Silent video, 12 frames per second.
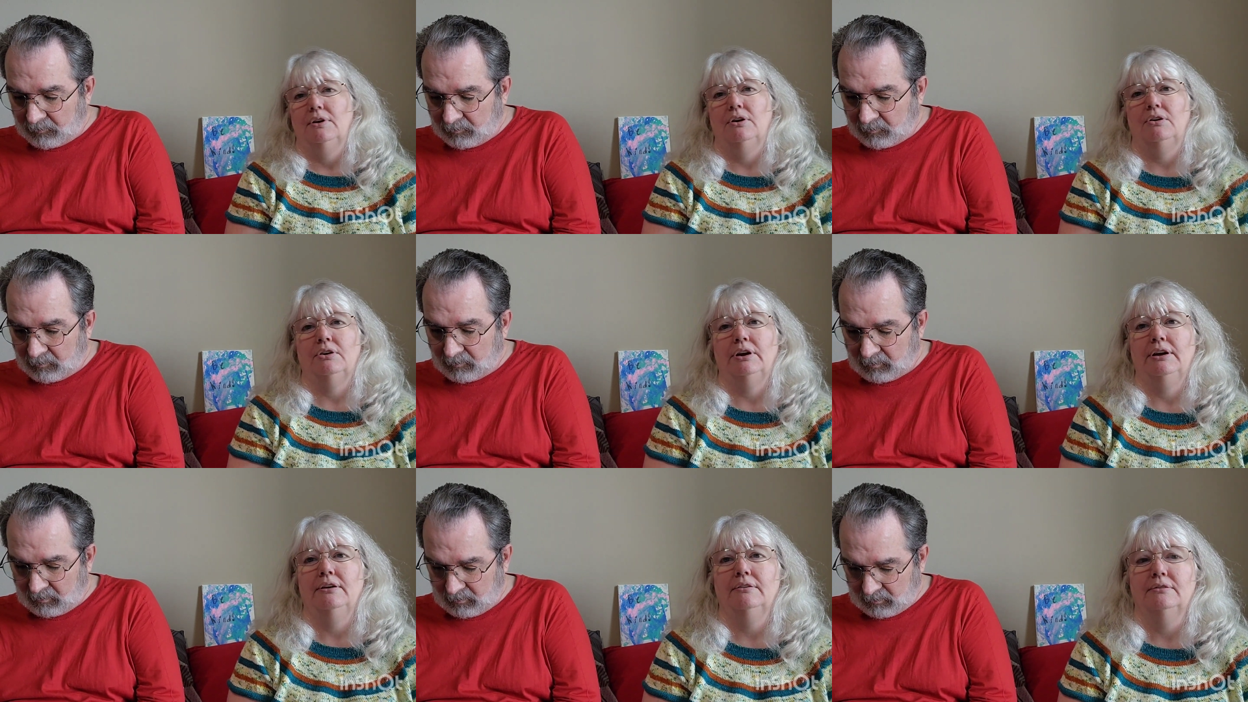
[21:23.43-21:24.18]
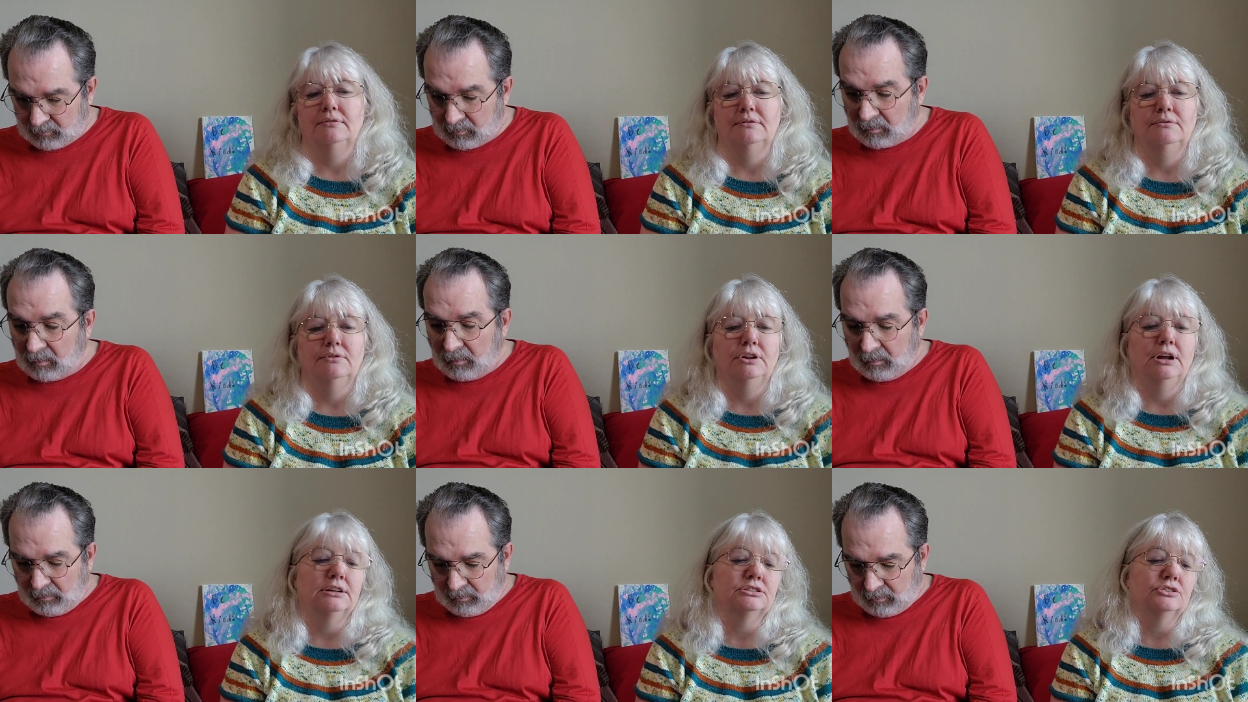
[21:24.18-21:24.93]
Speaker 1: Okay, well
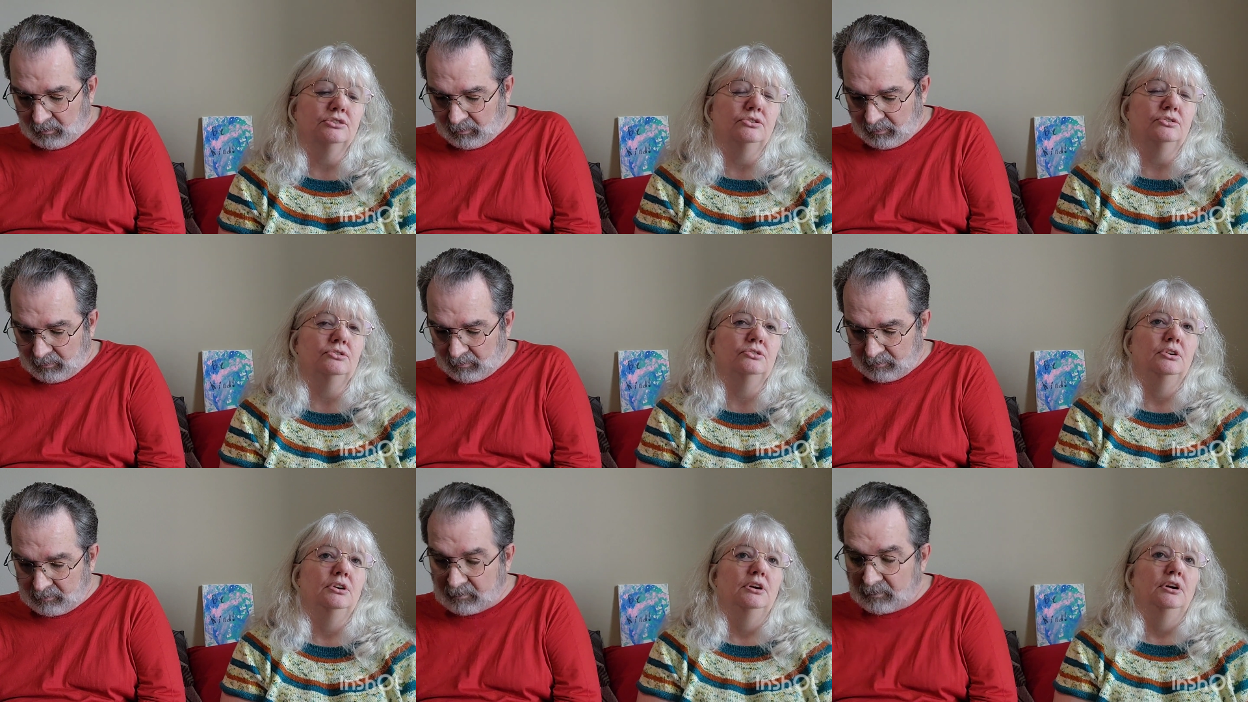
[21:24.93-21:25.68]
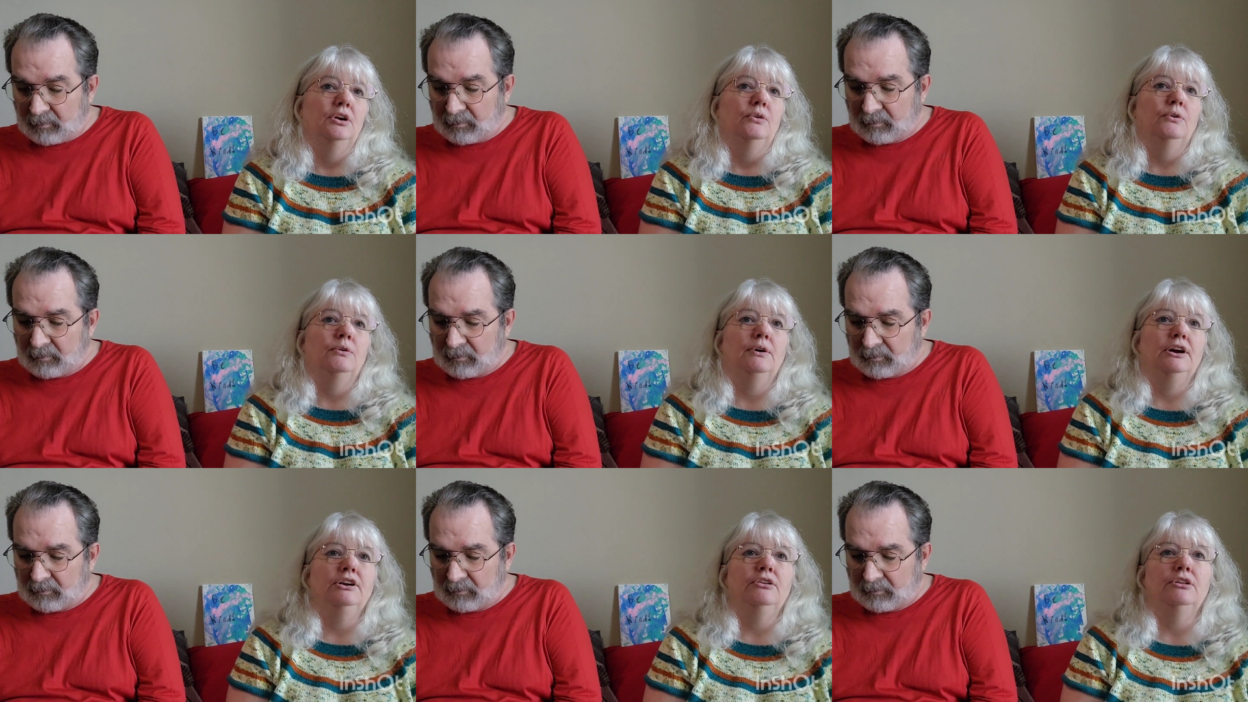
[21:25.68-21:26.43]
that's uh, cool. Uh, well, while
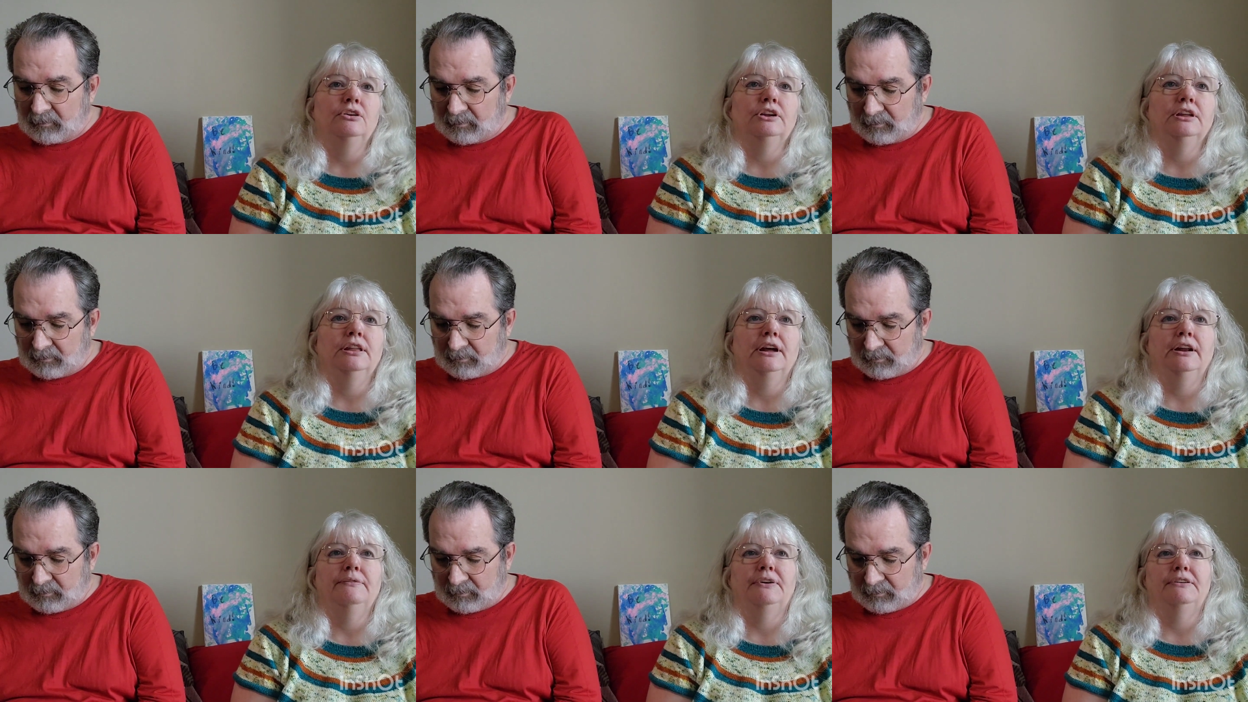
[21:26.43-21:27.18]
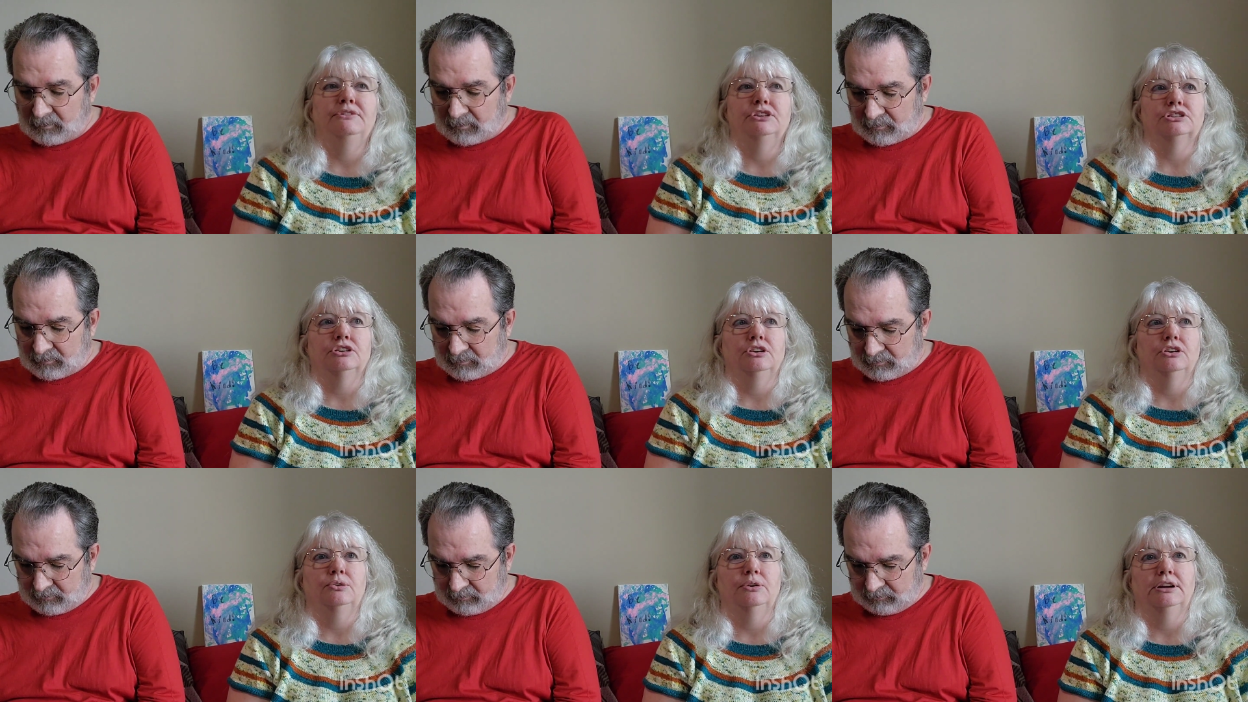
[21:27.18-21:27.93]
you're looking that up, I'm just going to
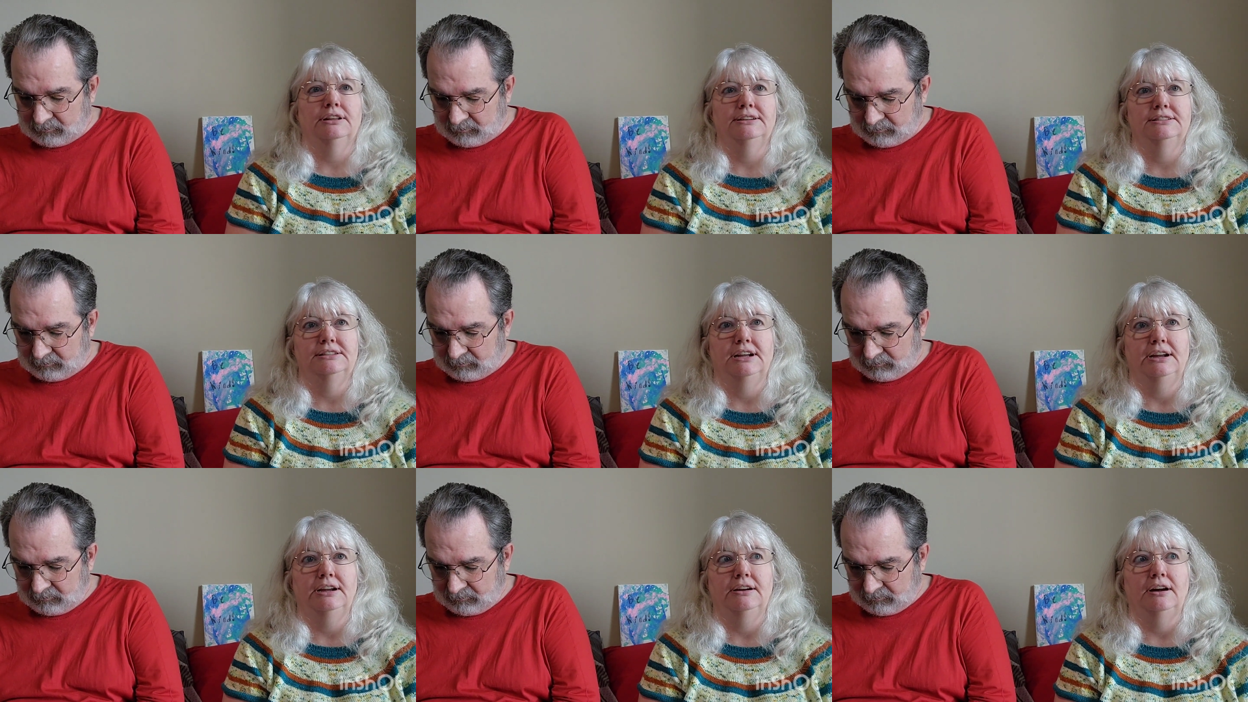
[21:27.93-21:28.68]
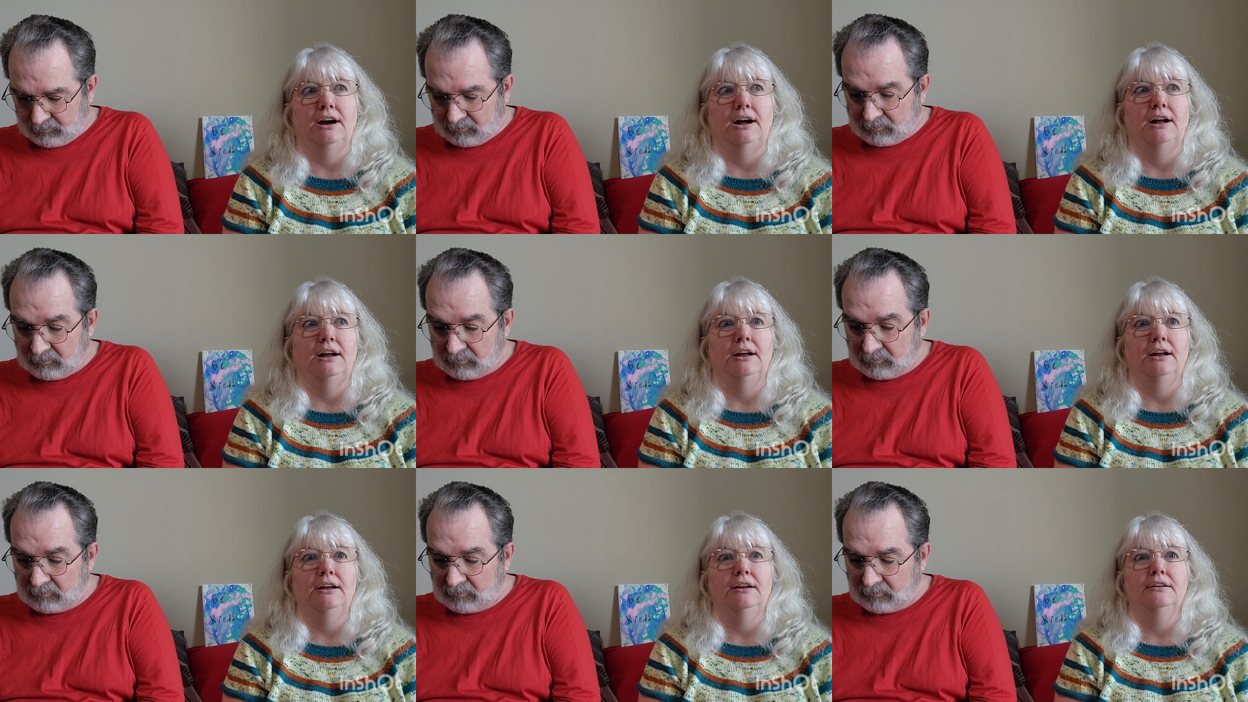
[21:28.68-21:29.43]
quickly say
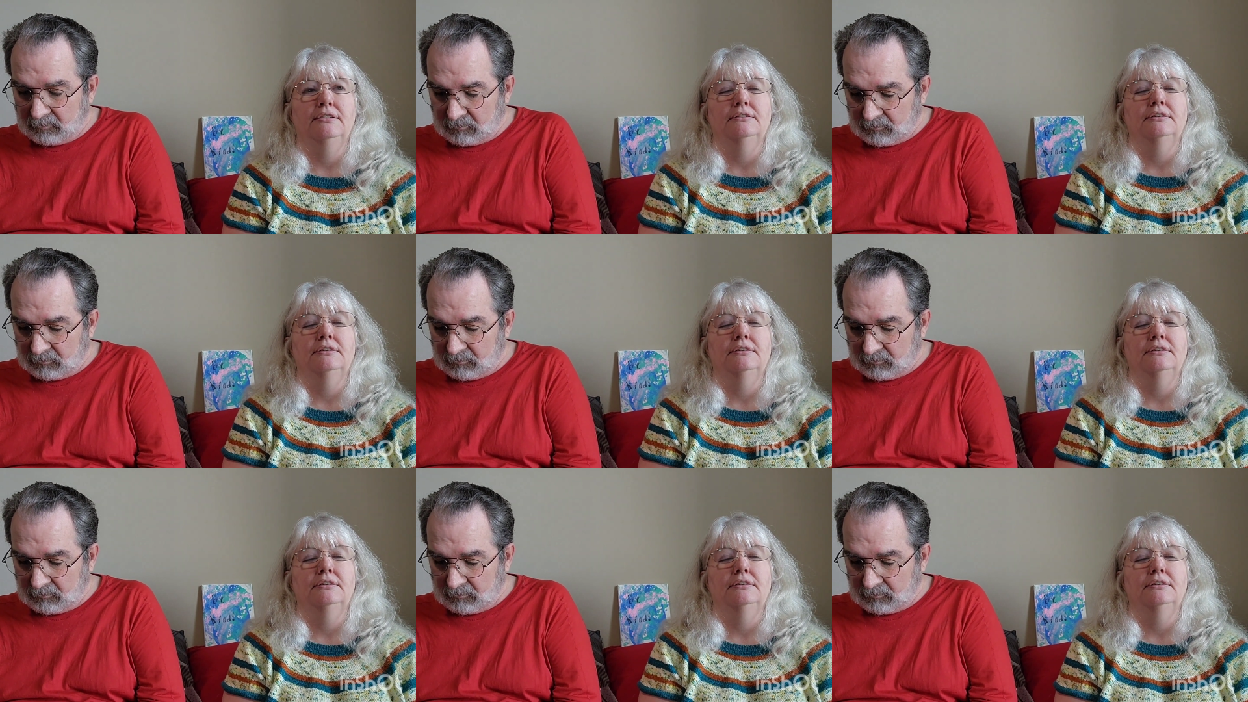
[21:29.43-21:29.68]
I